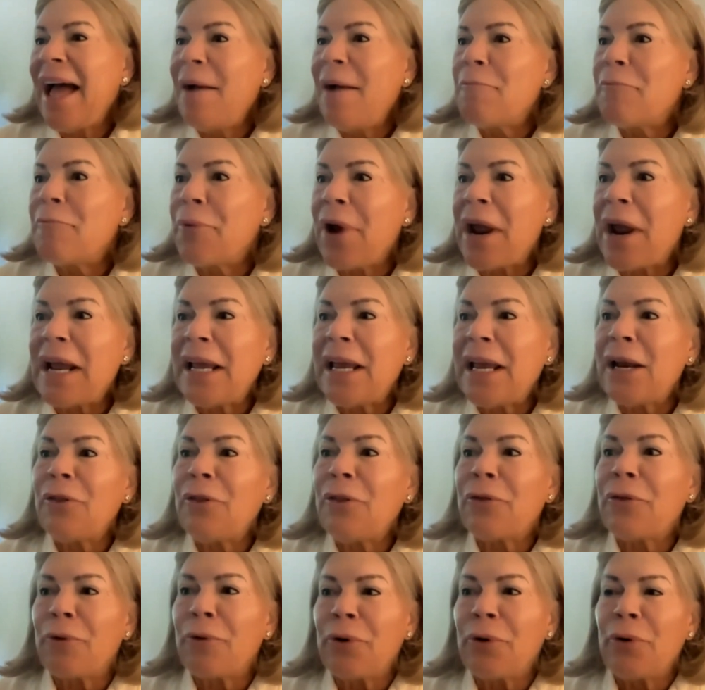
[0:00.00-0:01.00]
Breaking
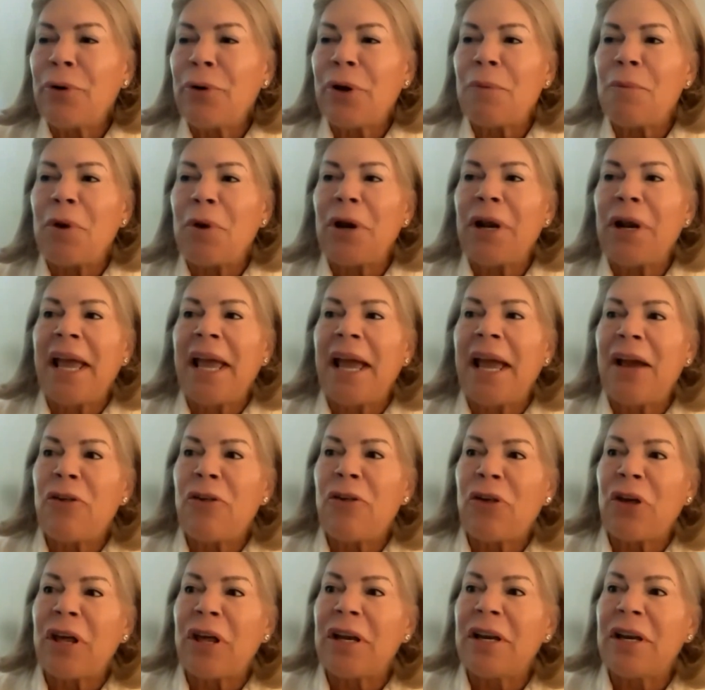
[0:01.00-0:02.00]
Through
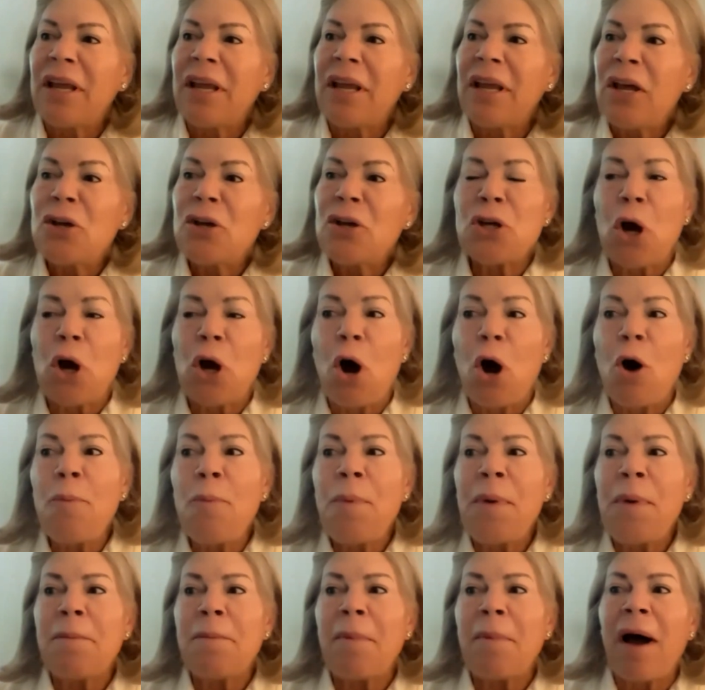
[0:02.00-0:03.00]
Communication to
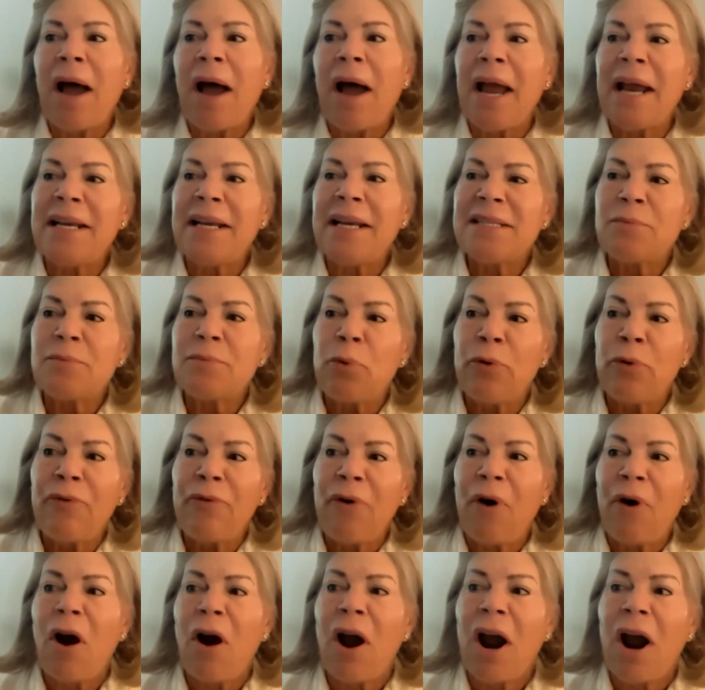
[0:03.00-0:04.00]
Open Minds, Move
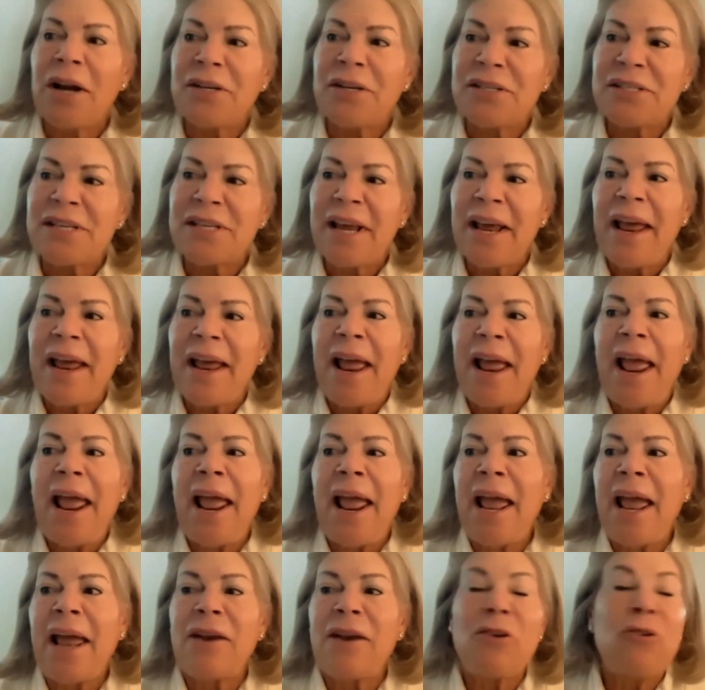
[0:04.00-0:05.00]
Hearts,
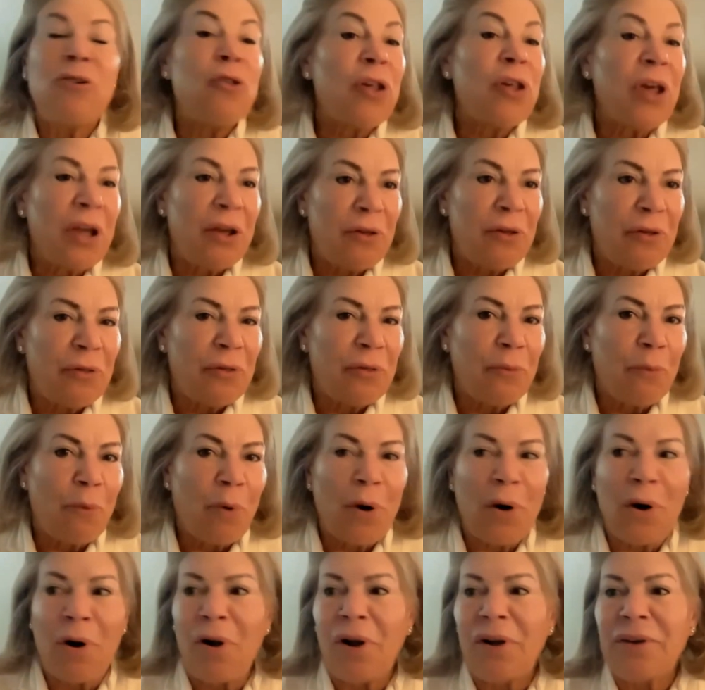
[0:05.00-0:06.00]
and Change the
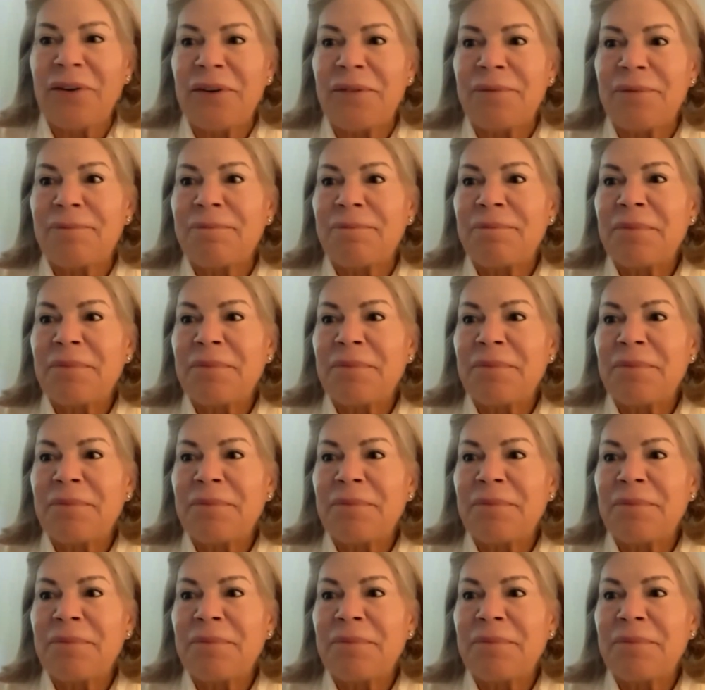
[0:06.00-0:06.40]
World.